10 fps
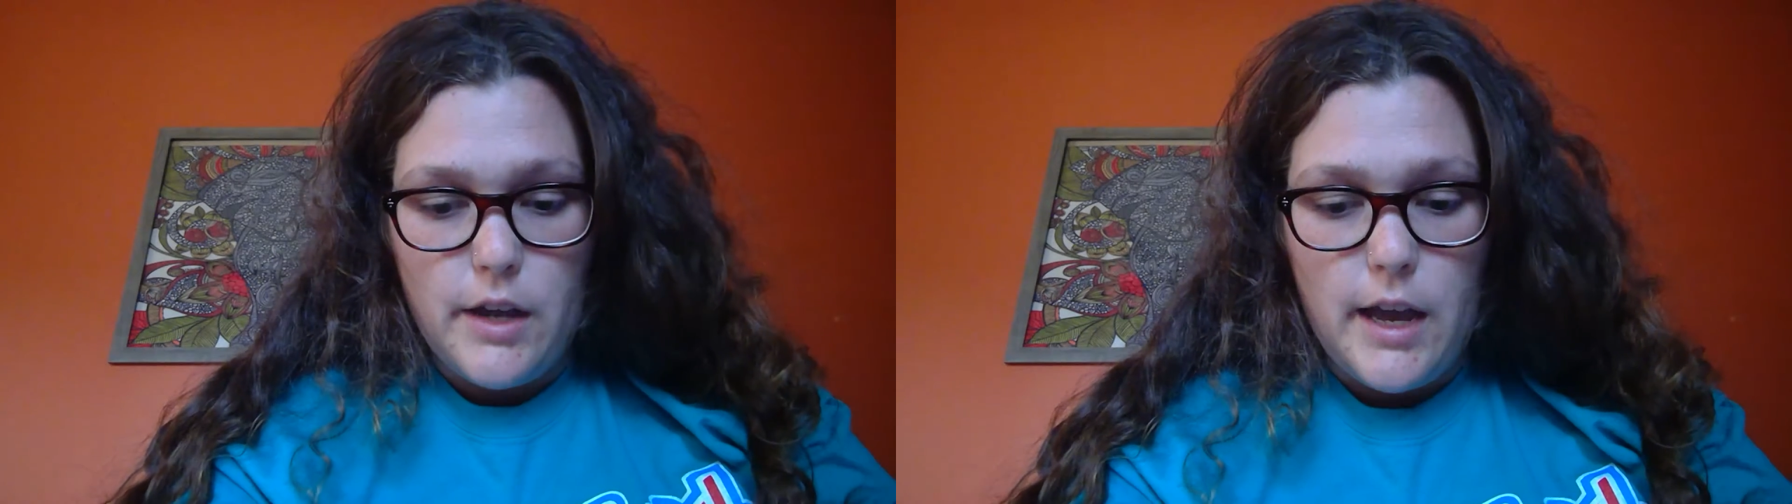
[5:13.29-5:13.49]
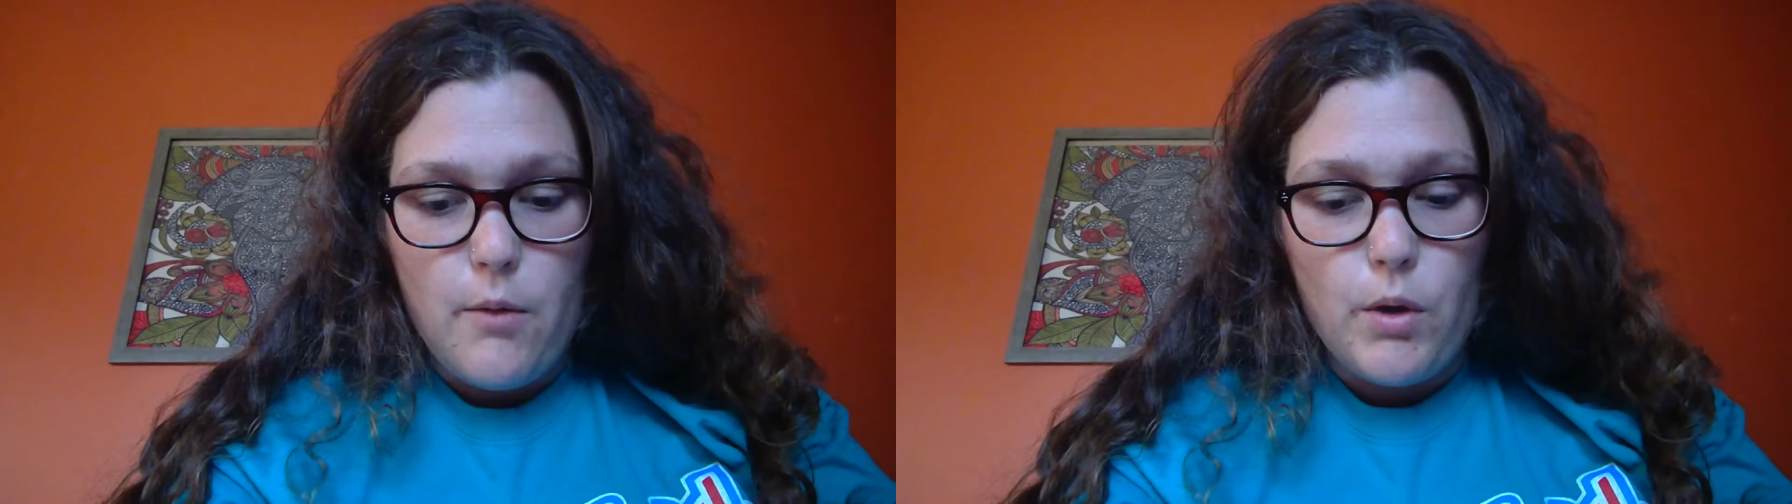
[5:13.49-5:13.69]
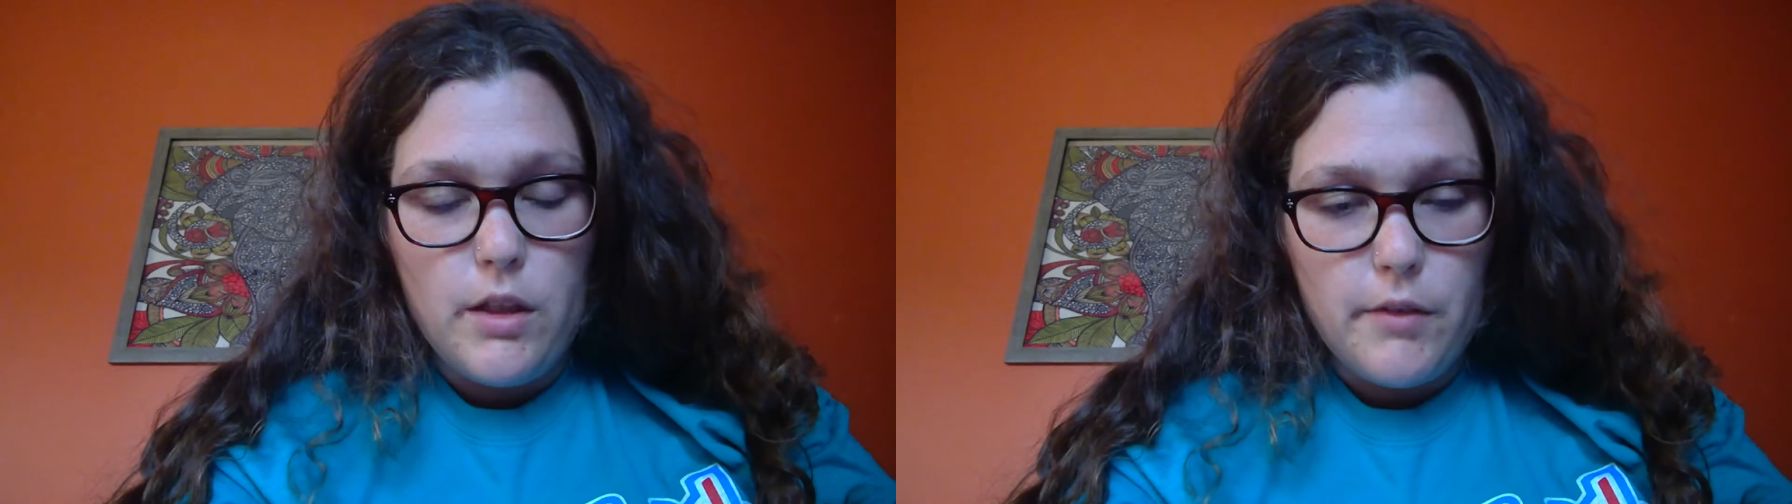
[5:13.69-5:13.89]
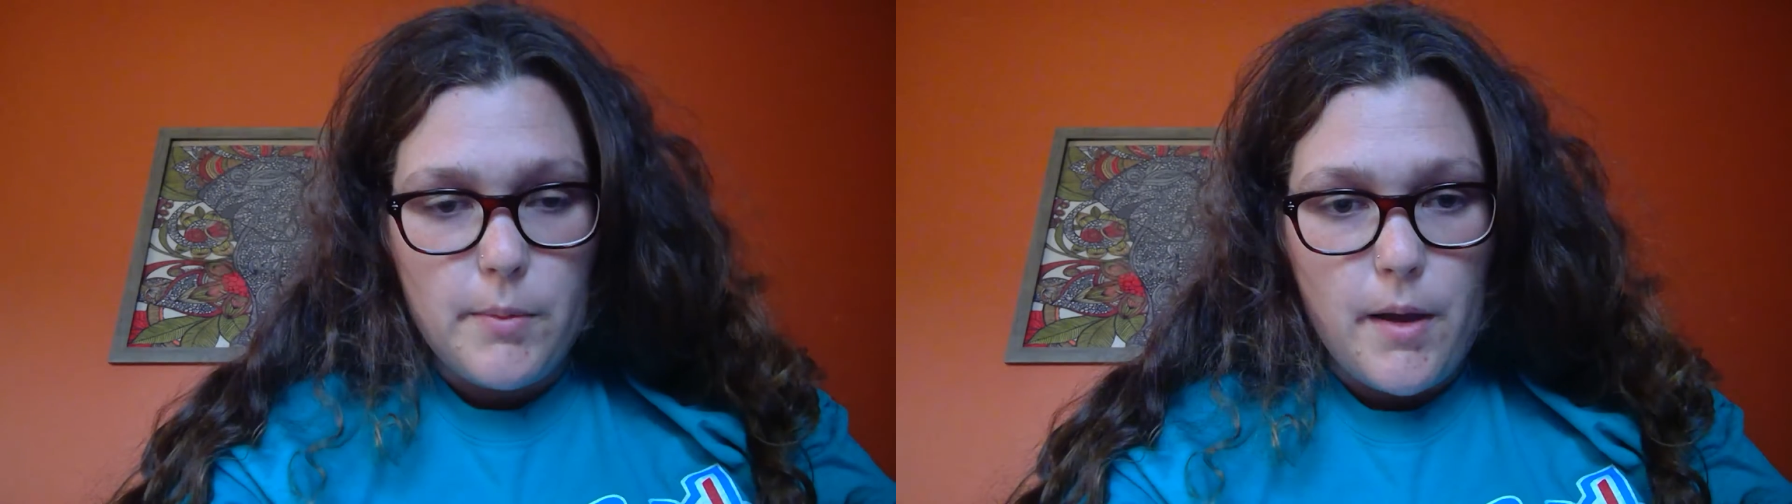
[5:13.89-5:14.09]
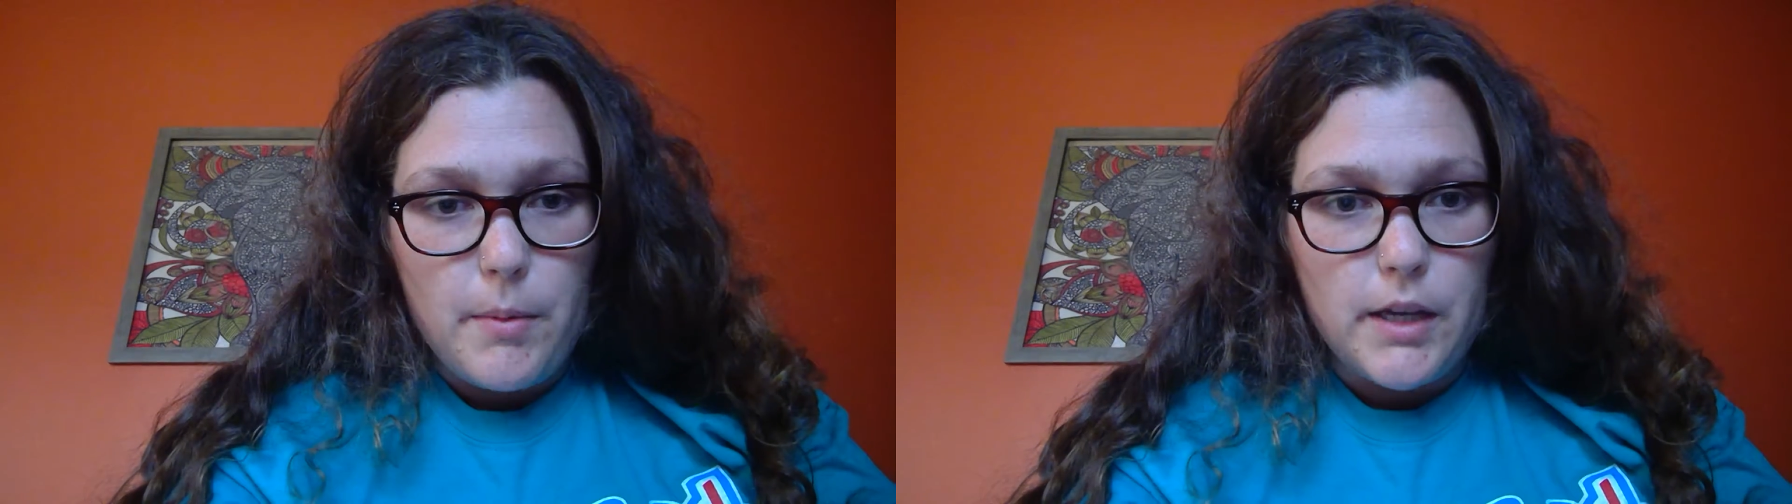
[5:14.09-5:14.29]
at one of the
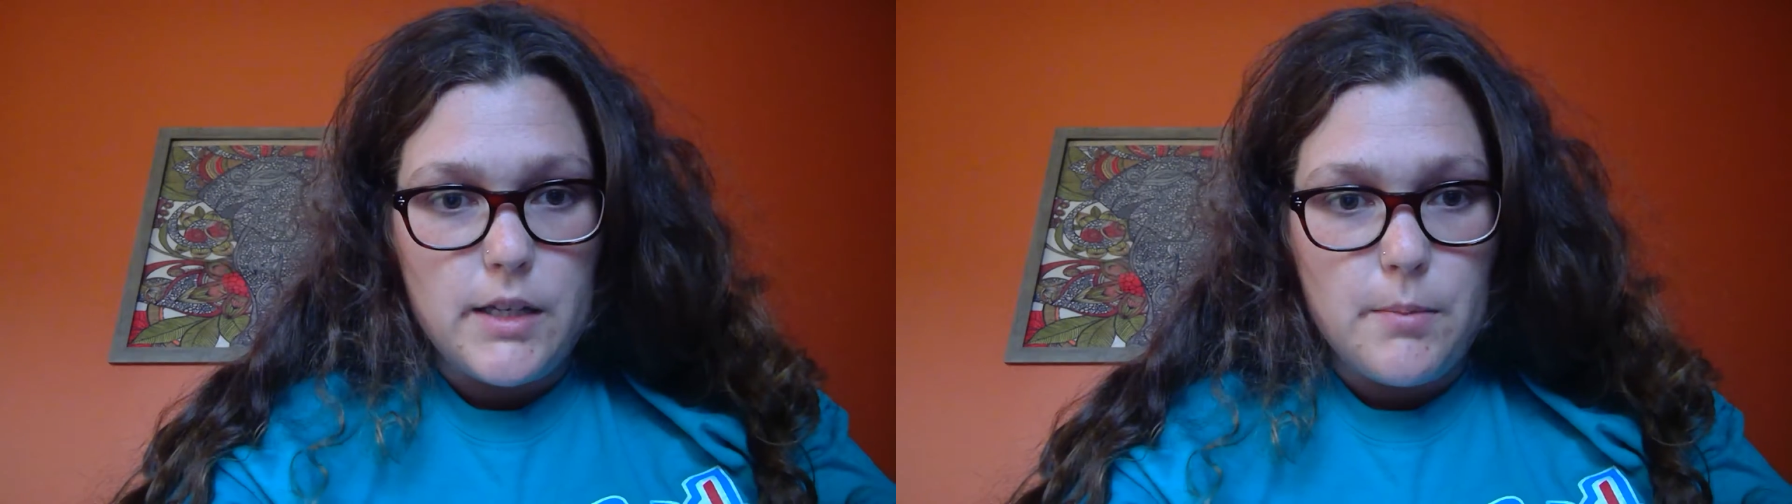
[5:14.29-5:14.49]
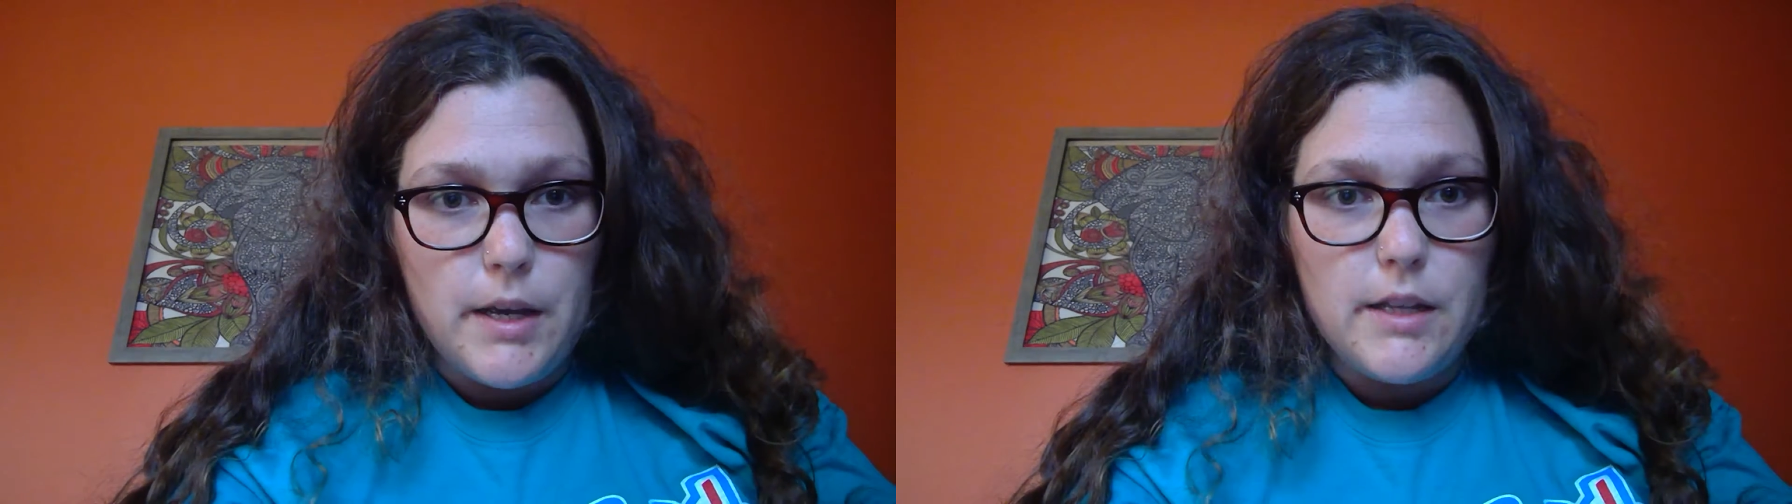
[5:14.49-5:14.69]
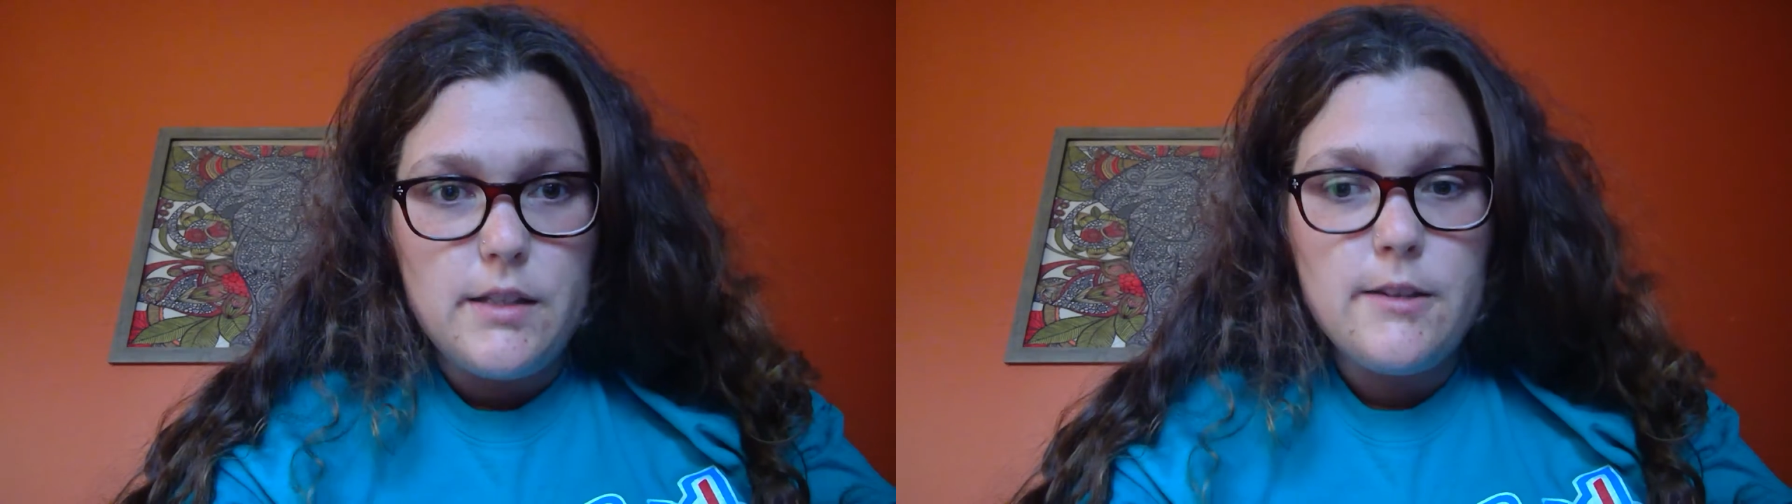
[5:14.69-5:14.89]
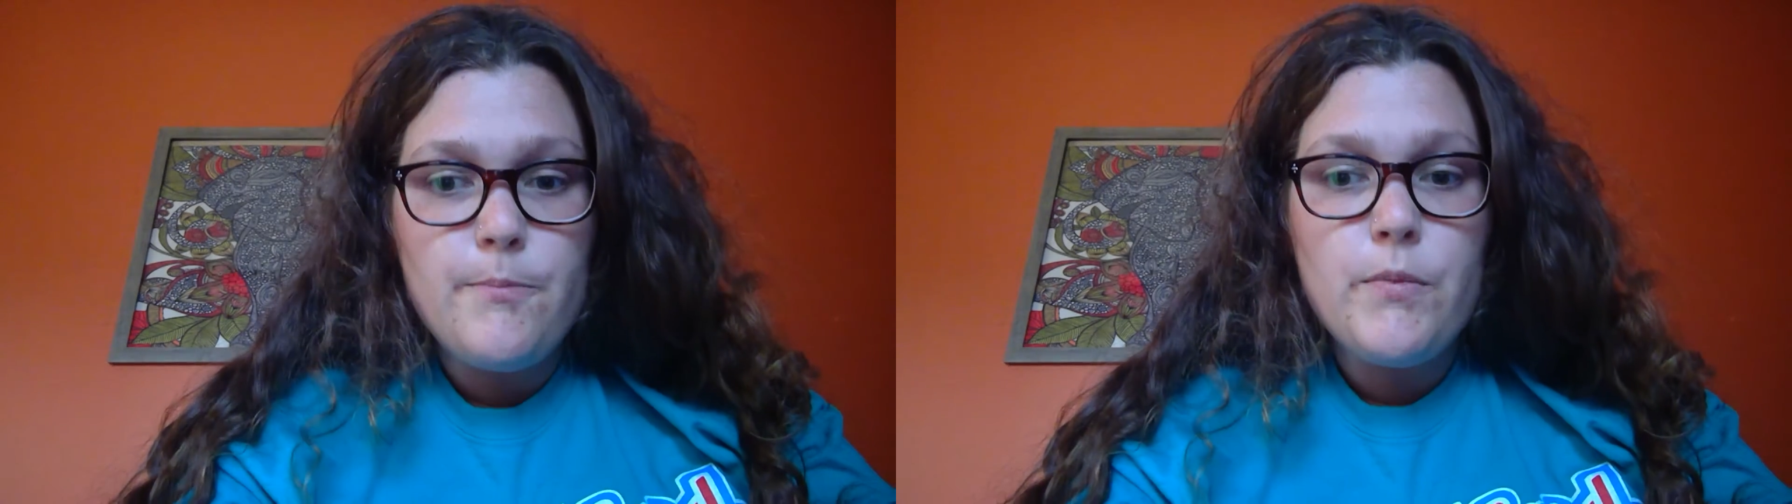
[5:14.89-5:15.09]
Republican debates,